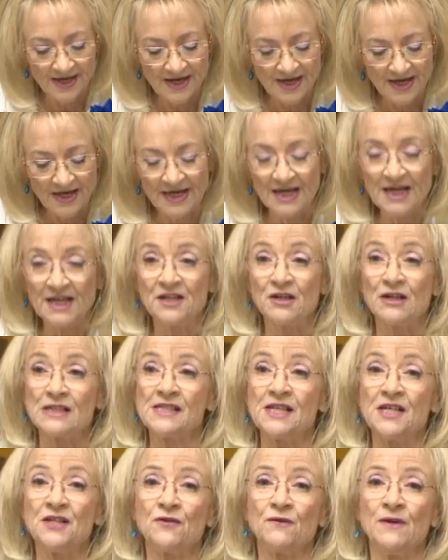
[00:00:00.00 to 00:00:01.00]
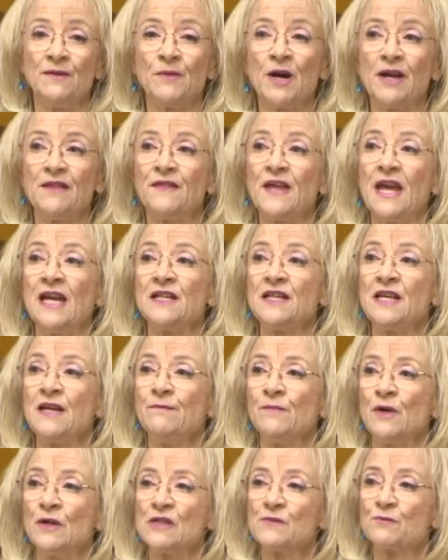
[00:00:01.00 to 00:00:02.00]
And I said to him, I thanked him
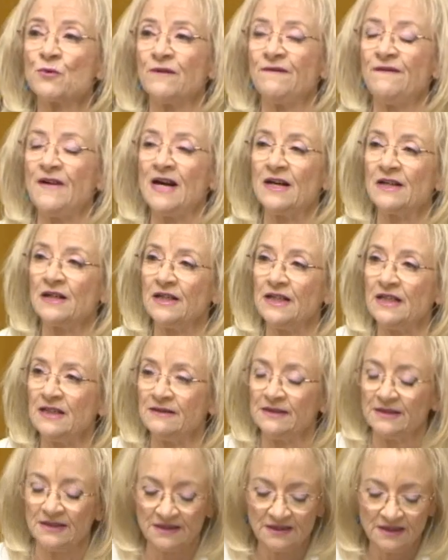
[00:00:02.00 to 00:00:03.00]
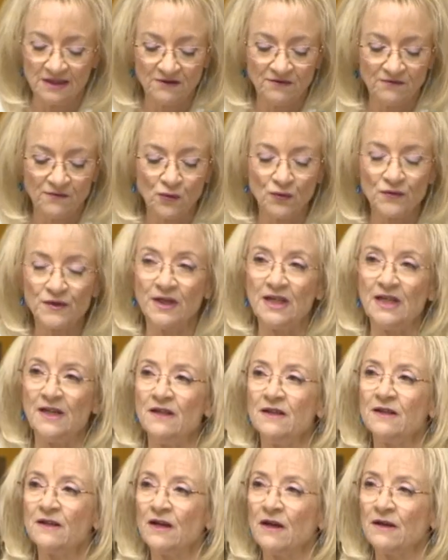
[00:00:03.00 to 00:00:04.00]
most profoundly for the
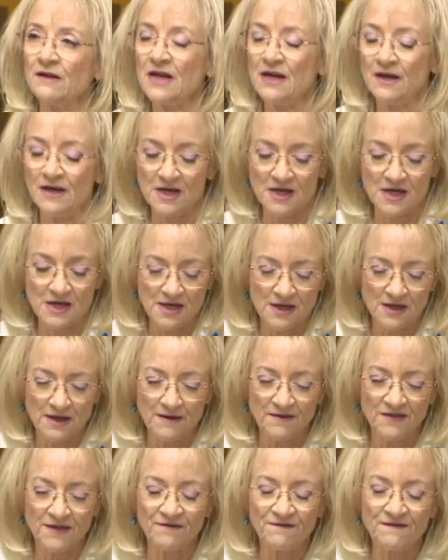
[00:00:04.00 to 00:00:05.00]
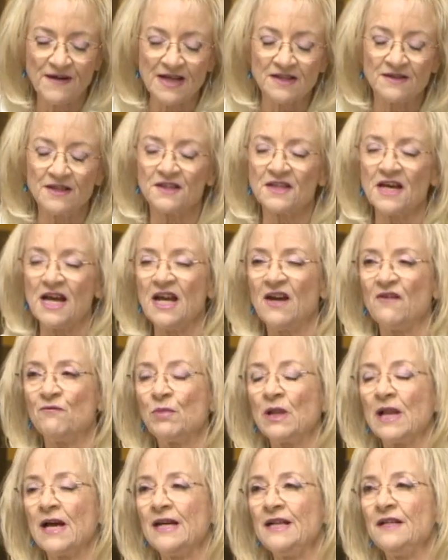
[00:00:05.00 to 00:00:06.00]
fact that they have
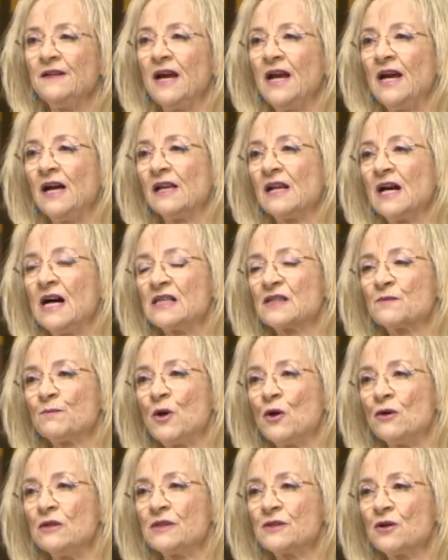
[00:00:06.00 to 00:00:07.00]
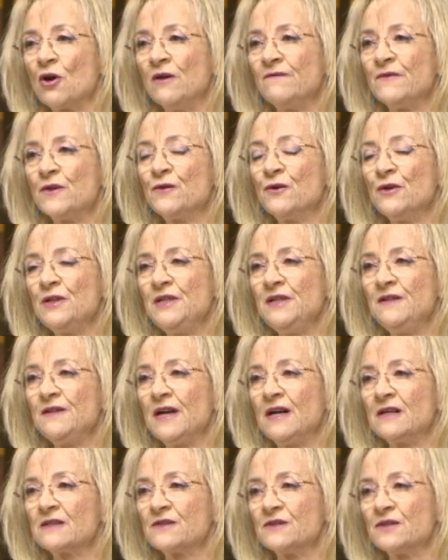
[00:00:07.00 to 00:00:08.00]
played our last post over
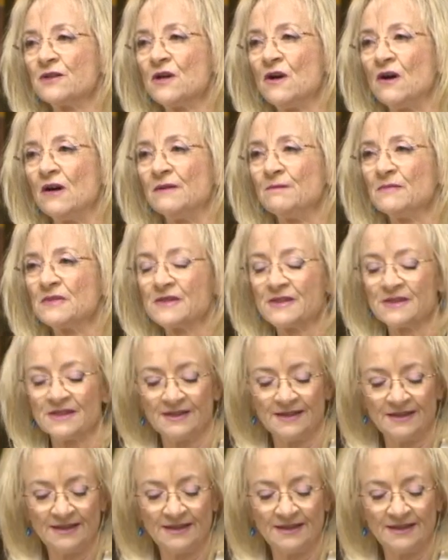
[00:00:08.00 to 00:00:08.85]
30,000 times.